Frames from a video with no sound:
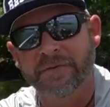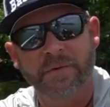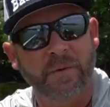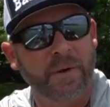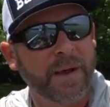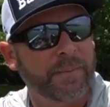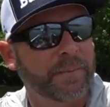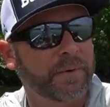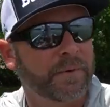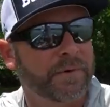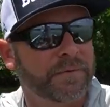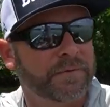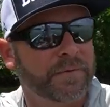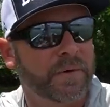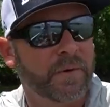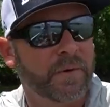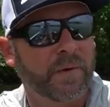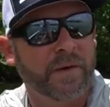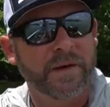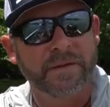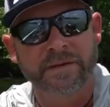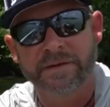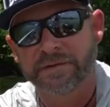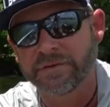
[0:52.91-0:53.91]
So I'm going to
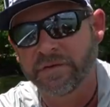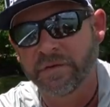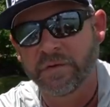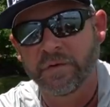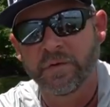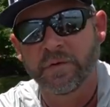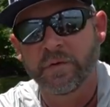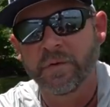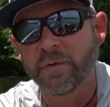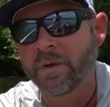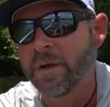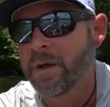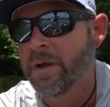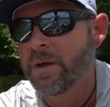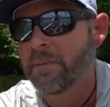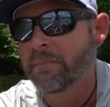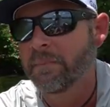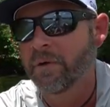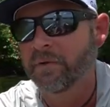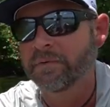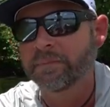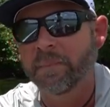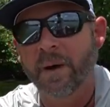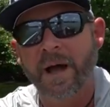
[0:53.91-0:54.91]
throw in the two
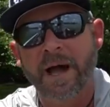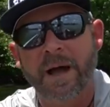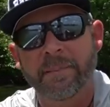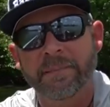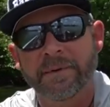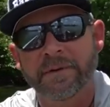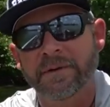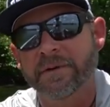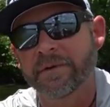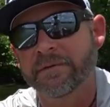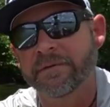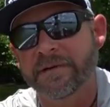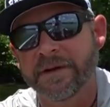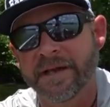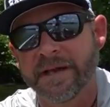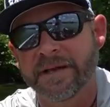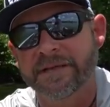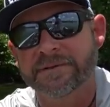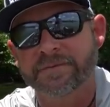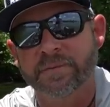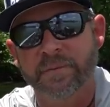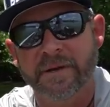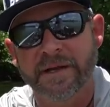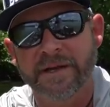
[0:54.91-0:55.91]
most popular
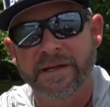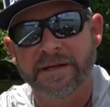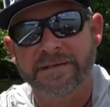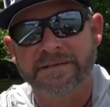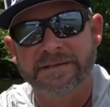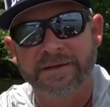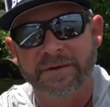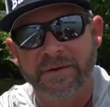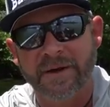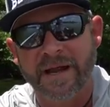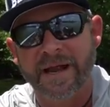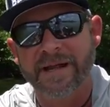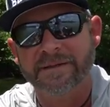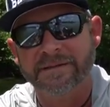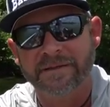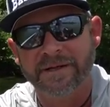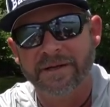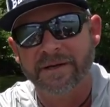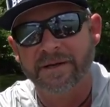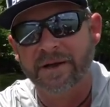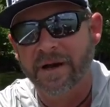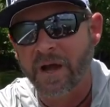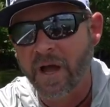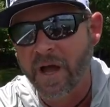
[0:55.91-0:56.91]
finesse rigs that are out
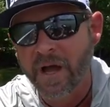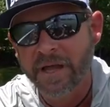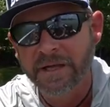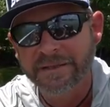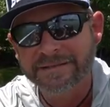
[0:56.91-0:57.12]
there